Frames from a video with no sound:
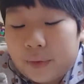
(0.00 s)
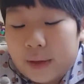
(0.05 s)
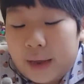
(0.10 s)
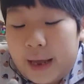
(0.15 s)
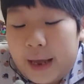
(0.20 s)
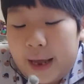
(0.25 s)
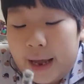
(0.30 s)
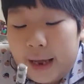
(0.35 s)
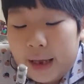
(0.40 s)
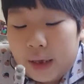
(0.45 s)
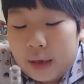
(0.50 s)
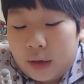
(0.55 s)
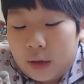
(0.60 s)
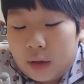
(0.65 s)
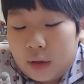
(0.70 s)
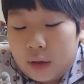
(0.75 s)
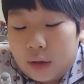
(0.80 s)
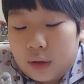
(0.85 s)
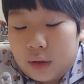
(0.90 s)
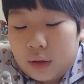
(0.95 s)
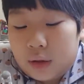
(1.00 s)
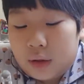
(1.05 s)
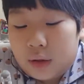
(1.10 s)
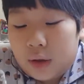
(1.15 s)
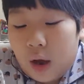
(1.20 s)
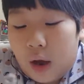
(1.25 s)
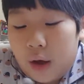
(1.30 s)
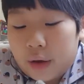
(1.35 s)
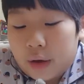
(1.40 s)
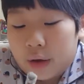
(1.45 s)
A.
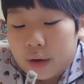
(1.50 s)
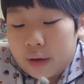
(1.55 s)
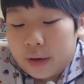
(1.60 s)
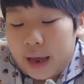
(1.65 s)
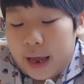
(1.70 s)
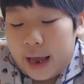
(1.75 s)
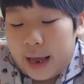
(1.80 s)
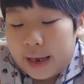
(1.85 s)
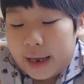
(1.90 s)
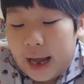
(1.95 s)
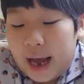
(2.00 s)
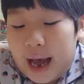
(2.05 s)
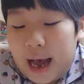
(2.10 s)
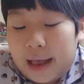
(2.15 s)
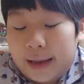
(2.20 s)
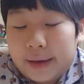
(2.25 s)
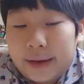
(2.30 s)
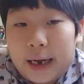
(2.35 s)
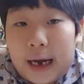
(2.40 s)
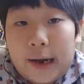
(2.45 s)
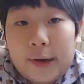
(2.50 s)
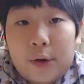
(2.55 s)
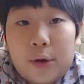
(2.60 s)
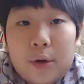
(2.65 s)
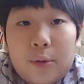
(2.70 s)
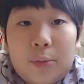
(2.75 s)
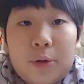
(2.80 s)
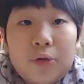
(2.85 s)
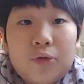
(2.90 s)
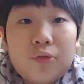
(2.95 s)
Duck. A.
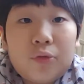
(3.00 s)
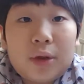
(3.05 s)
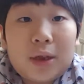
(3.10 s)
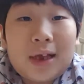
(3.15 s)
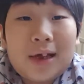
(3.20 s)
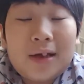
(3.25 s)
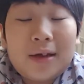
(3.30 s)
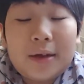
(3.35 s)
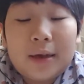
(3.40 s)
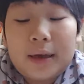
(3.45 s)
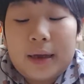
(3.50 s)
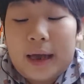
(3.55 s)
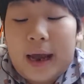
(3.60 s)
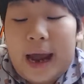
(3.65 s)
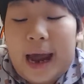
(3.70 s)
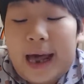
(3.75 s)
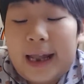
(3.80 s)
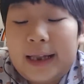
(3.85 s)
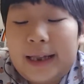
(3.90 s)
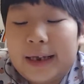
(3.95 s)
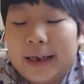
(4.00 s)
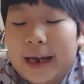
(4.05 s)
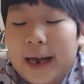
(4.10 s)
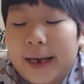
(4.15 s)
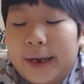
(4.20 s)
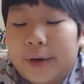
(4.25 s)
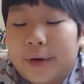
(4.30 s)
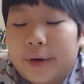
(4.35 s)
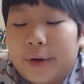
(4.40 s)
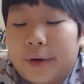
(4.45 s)
Alligator. What do you think?
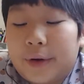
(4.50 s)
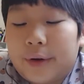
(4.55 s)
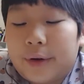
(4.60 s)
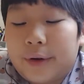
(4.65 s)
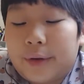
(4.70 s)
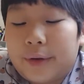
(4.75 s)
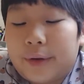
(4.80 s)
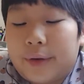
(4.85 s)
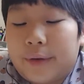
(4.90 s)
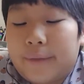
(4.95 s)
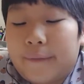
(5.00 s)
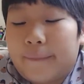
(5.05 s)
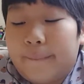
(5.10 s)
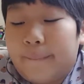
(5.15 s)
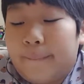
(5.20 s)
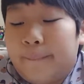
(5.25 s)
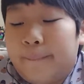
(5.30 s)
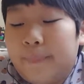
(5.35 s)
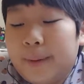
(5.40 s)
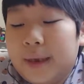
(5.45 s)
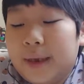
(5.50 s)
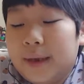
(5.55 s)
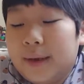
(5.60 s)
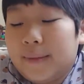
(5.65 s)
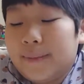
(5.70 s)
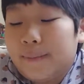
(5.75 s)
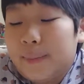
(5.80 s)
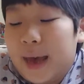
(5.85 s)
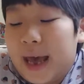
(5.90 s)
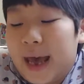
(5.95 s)
Alligator.
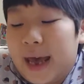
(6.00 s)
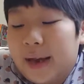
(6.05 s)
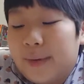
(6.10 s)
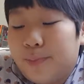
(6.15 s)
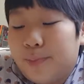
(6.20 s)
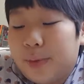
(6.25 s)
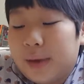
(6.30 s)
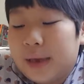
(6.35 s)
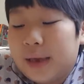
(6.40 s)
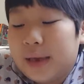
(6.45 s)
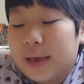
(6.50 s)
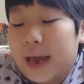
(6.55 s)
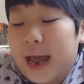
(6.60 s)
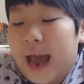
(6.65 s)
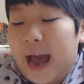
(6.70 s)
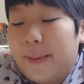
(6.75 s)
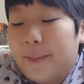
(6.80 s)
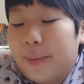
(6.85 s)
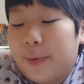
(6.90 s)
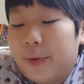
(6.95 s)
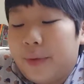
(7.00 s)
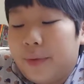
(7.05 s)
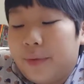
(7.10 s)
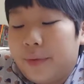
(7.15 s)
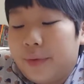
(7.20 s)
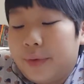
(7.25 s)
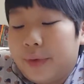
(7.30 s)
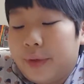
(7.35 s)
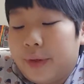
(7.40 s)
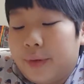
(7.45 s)
B. Bed. B. Apple.
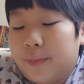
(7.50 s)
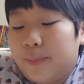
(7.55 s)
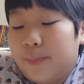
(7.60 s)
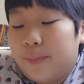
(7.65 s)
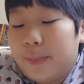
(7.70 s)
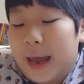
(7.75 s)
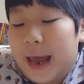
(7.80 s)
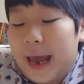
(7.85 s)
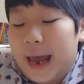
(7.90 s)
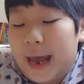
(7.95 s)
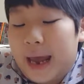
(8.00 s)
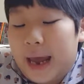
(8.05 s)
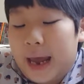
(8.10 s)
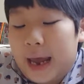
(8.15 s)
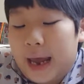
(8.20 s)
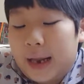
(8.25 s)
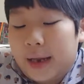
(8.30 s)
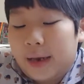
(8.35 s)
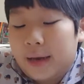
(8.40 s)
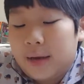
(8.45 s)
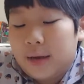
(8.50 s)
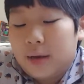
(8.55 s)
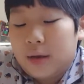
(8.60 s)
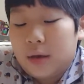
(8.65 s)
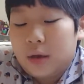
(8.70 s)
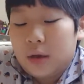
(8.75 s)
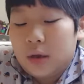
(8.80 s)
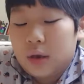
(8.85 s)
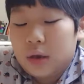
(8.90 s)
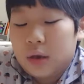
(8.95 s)
Bed.
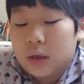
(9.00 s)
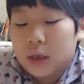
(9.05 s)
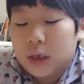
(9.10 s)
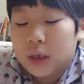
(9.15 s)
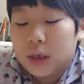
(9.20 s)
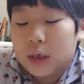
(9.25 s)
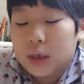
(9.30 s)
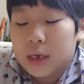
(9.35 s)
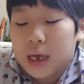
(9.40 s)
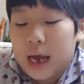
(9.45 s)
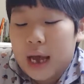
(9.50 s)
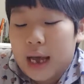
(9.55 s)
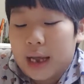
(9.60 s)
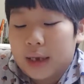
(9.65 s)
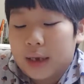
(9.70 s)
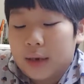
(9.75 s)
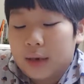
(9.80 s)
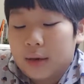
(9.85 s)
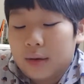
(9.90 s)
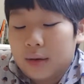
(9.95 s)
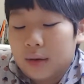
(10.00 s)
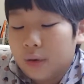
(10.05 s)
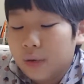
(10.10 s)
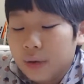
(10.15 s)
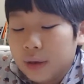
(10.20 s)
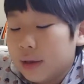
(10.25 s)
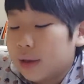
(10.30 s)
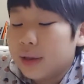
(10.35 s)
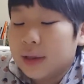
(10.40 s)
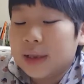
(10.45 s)
C. Cat. No.
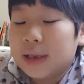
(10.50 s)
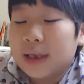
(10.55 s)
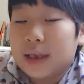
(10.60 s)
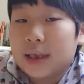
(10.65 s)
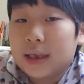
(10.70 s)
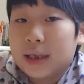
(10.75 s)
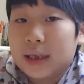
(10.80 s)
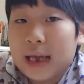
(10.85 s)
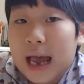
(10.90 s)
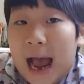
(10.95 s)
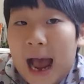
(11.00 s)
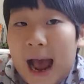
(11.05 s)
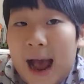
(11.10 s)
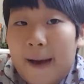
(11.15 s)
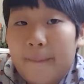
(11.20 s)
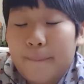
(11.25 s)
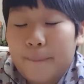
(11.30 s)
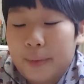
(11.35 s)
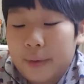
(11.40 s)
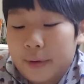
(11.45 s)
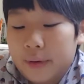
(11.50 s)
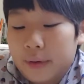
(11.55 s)
C. Cap.